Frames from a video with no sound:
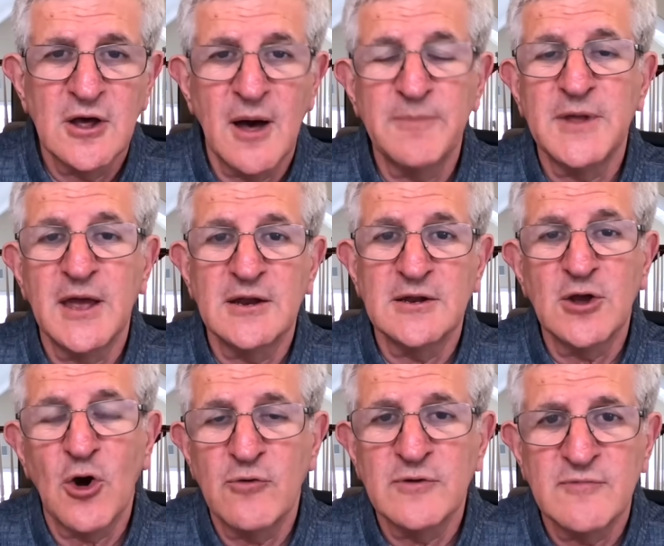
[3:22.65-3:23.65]
updated
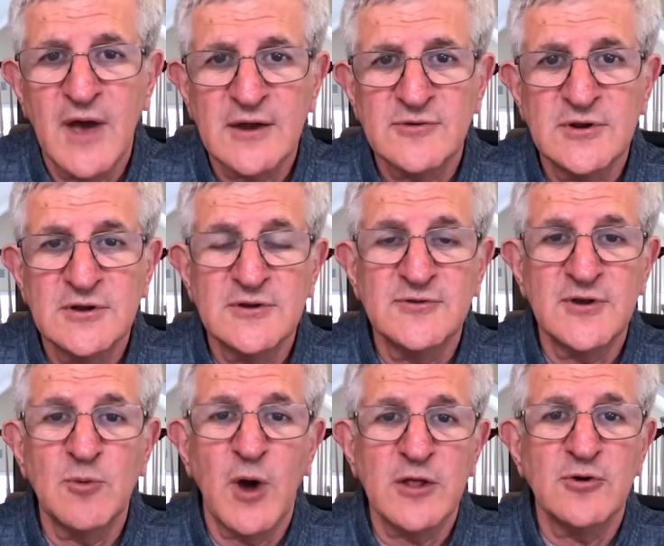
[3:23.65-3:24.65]
COVID vaccine to
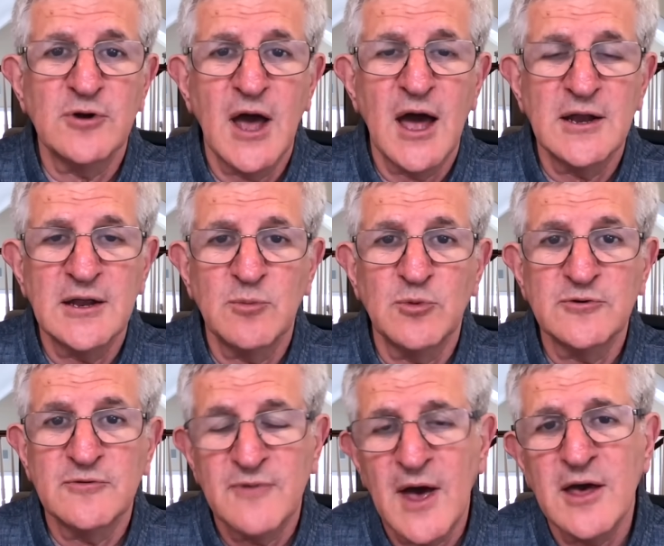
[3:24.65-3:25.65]
see whether or not it was
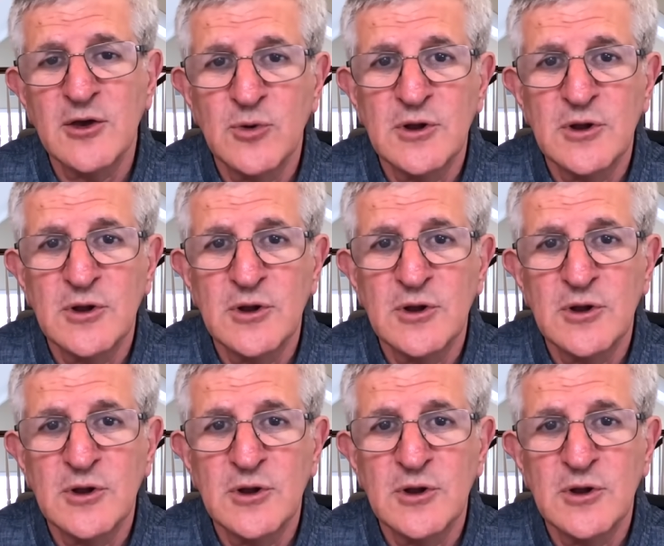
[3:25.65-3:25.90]
a value.